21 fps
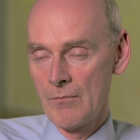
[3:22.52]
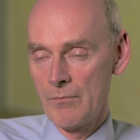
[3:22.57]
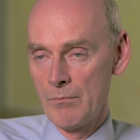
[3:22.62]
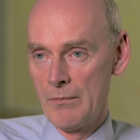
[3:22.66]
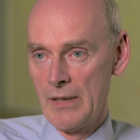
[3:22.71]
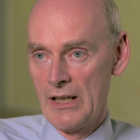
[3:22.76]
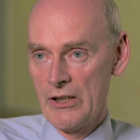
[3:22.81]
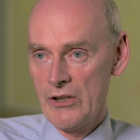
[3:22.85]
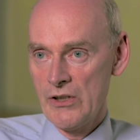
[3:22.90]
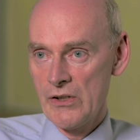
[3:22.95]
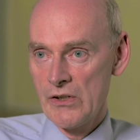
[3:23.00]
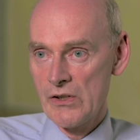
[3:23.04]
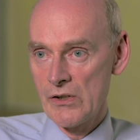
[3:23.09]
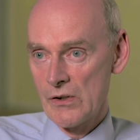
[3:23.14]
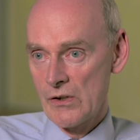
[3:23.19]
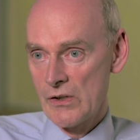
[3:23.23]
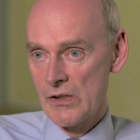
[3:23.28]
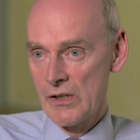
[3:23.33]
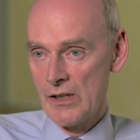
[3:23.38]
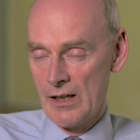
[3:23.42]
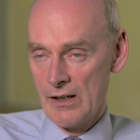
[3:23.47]
measure
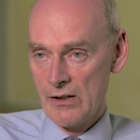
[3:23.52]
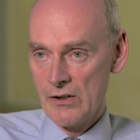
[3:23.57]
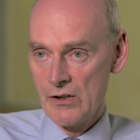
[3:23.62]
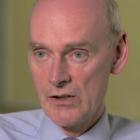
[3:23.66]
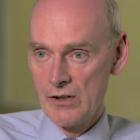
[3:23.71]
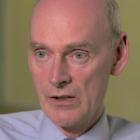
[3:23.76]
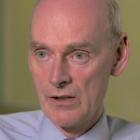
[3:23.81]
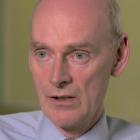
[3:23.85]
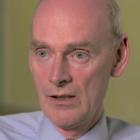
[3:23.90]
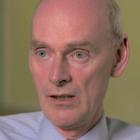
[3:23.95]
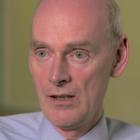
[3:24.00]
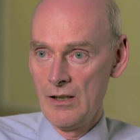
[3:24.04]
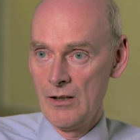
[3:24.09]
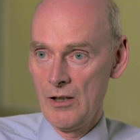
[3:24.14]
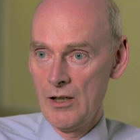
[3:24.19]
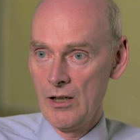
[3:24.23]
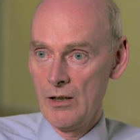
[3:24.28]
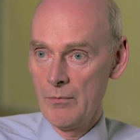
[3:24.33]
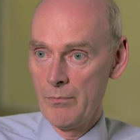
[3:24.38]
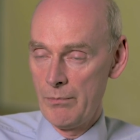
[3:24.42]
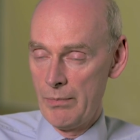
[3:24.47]
success
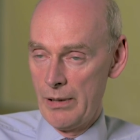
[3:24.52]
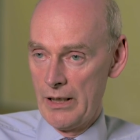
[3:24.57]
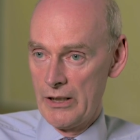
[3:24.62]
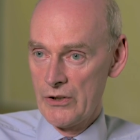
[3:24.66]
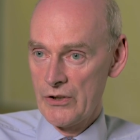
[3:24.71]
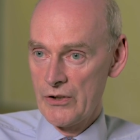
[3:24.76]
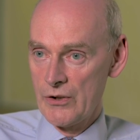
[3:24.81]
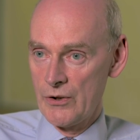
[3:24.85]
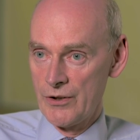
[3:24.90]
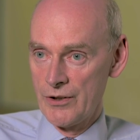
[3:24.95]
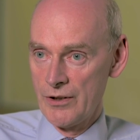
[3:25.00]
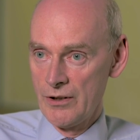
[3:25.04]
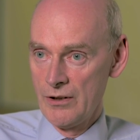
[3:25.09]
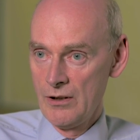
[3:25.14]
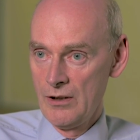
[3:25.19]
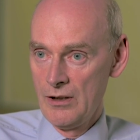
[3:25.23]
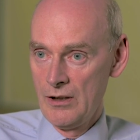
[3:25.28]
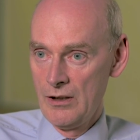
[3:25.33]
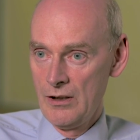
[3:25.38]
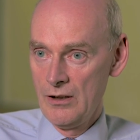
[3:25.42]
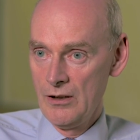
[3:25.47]
based on
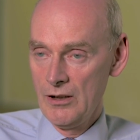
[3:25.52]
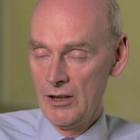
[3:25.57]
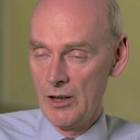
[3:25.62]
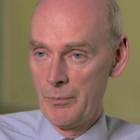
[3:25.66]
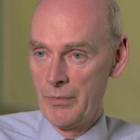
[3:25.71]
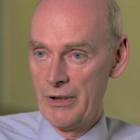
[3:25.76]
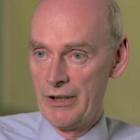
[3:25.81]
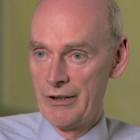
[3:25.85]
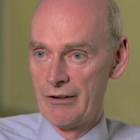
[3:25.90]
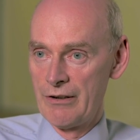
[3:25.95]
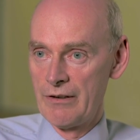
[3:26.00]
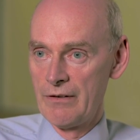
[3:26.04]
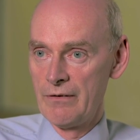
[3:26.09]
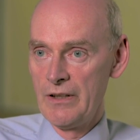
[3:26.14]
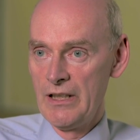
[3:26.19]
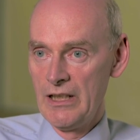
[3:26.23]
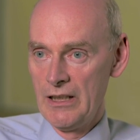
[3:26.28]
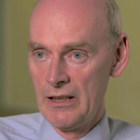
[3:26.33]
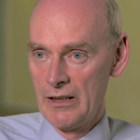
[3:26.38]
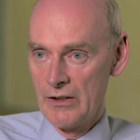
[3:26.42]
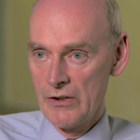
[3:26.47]
a period of
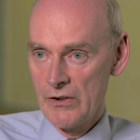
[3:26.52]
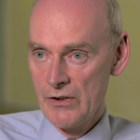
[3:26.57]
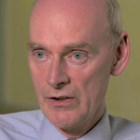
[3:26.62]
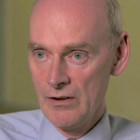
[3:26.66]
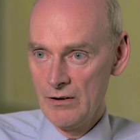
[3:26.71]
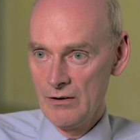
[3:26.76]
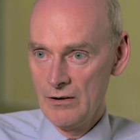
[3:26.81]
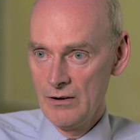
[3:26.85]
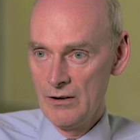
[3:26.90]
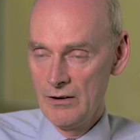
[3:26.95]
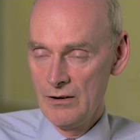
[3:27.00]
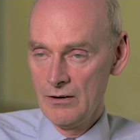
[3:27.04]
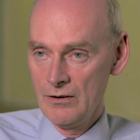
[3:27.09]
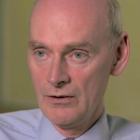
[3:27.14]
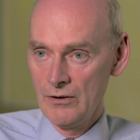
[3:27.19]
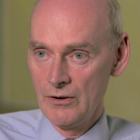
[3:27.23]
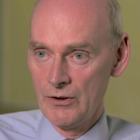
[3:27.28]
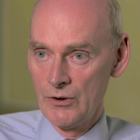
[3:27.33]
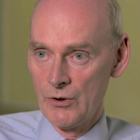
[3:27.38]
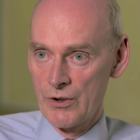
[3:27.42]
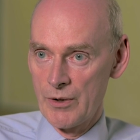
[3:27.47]
years,
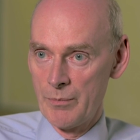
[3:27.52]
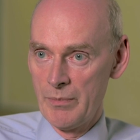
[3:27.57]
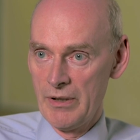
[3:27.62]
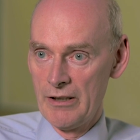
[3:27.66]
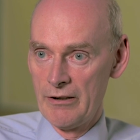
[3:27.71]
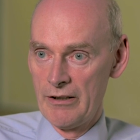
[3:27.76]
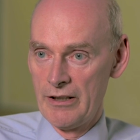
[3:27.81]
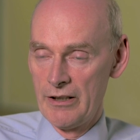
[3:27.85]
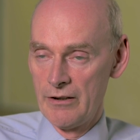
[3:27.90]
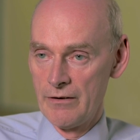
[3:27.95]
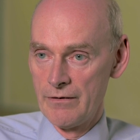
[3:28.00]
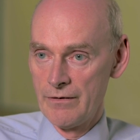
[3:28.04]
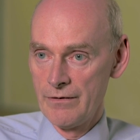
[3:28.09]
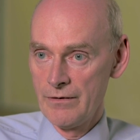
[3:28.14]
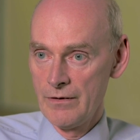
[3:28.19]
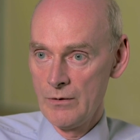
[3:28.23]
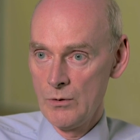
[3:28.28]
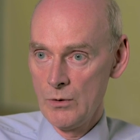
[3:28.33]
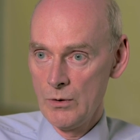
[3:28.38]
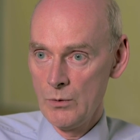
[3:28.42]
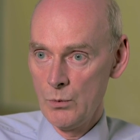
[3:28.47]
not a period of
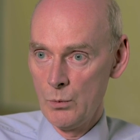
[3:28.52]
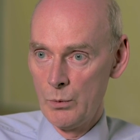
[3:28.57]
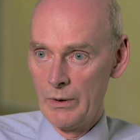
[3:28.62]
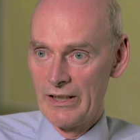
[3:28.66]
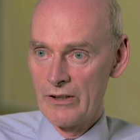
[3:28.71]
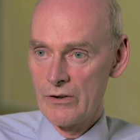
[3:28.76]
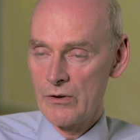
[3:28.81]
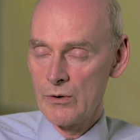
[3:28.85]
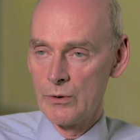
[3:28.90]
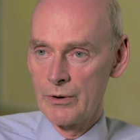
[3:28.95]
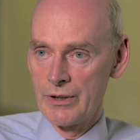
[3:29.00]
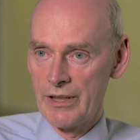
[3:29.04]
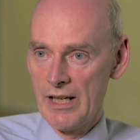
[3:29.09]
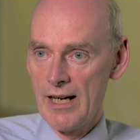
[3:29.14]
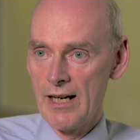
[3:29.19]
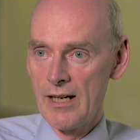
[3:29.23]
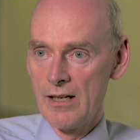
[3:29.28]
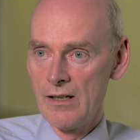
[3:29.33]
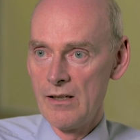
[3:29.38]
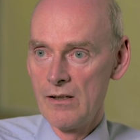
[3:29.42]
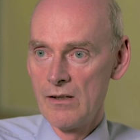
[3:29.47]
weeks or
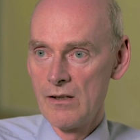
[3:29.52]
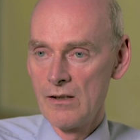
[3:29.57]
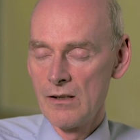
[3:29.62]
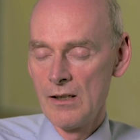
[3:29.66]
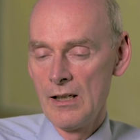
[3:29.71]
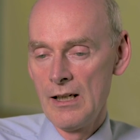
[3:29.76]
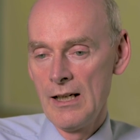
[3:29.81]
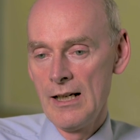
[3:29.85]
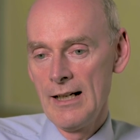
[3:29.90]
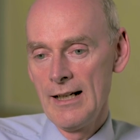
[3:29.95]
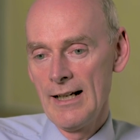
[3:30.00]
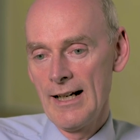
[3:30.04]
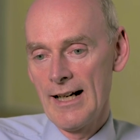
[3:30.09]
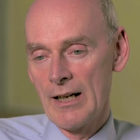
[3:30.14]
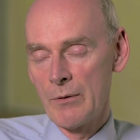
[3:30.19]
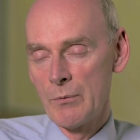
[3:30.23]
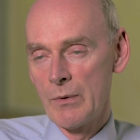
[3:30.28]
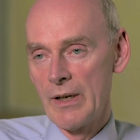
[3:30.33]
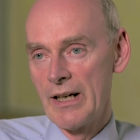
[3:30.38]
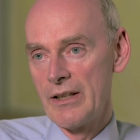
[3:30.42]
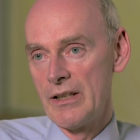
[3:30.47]
days,
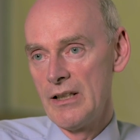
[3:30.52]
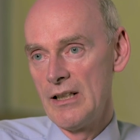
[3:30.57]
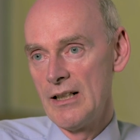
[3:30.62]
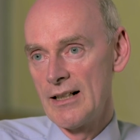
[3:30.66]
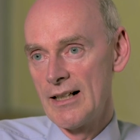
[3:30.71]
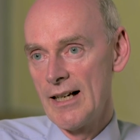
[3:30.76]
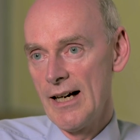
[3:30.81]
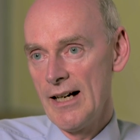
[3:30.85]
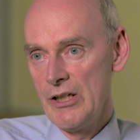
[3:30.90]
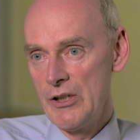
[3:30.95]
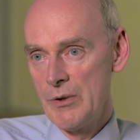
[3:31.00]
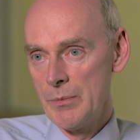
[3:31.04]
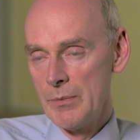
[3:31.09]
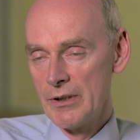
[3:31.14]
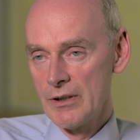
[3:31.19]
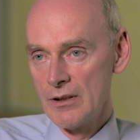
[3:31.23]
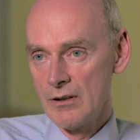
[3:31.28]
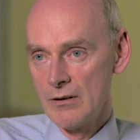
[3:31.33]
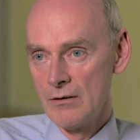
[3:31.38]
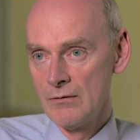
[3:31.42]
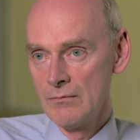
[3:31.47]
and where the
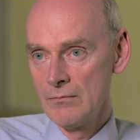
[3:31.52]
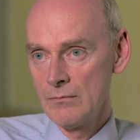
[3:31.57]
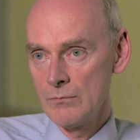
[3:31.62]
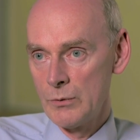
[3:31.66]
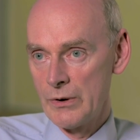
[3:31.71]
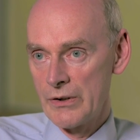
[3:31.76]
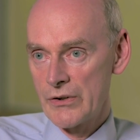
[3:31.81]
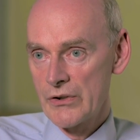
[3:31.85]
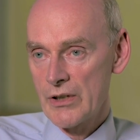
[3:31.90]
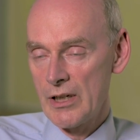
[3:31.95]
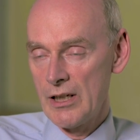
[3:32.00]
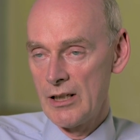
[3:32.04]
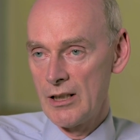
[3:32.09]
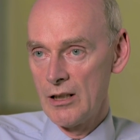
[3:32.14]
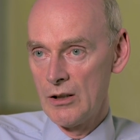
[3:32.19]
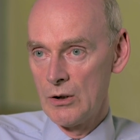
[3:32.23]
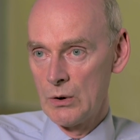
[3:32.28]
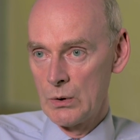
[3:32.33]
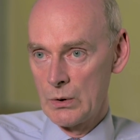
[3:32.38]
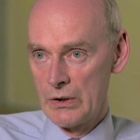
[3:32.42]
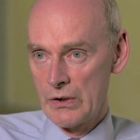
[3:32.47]
engagement with
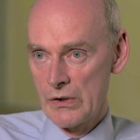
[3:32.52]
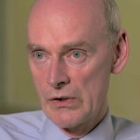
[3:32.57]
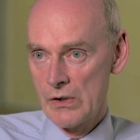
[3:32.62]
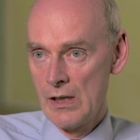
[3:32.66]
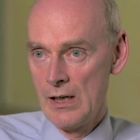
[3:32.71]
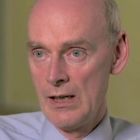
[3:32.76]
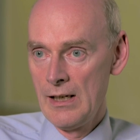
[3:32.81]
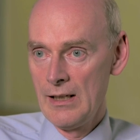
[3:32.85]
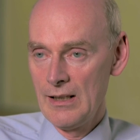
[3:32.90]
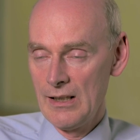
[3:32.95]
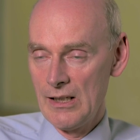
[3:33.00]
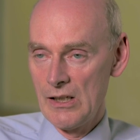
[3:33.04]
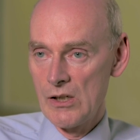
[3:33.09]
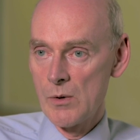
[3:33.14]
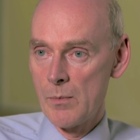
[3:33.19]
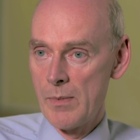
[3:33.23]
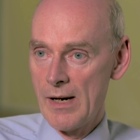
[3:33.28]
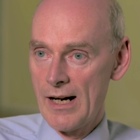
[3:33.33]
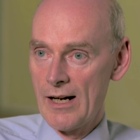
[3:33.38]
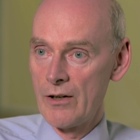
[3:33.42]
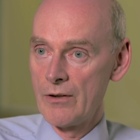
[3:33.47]
stakeholders is
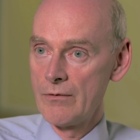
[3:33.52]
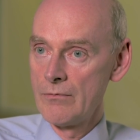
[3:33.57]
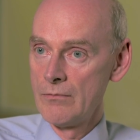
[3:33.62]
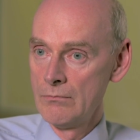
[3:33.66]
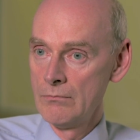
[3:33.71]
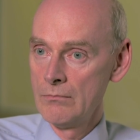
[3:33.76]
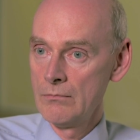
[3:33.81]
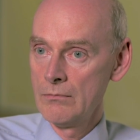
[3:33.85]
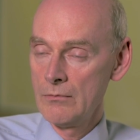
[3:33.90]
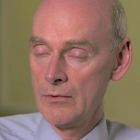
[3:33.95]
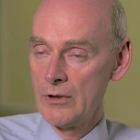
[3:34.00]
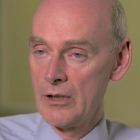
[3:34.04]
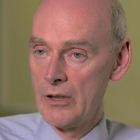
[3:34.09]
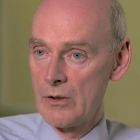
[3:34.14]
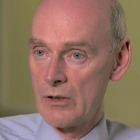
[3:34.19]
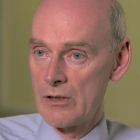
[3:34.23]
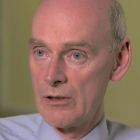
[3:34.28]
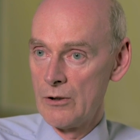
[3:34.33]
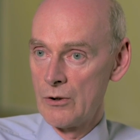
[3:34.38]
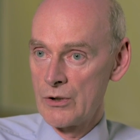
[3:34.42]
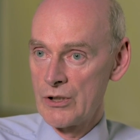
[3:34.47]
about
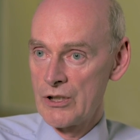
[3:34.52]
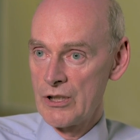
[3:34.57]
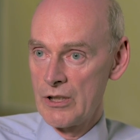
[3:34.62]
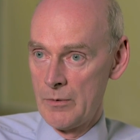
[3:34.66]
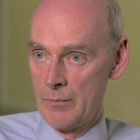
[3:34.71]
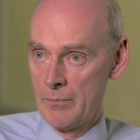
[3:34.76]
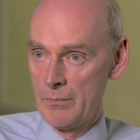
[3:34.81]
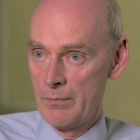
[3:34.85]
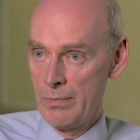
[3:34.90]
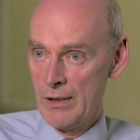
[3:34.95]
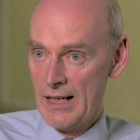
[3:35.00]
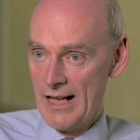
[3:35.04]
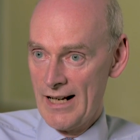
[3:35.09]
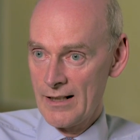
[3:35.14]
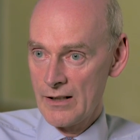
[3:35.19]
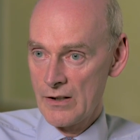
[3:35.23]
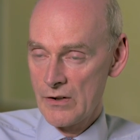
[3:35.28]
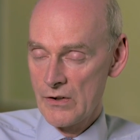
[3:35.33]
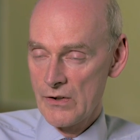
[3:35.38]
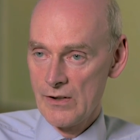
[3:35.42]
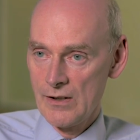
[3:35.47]
those long-term
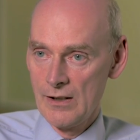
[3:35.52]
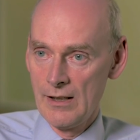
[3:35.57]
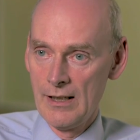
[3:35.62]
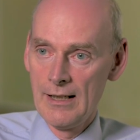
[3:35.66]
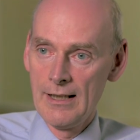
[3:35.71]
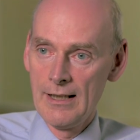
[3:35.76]
plans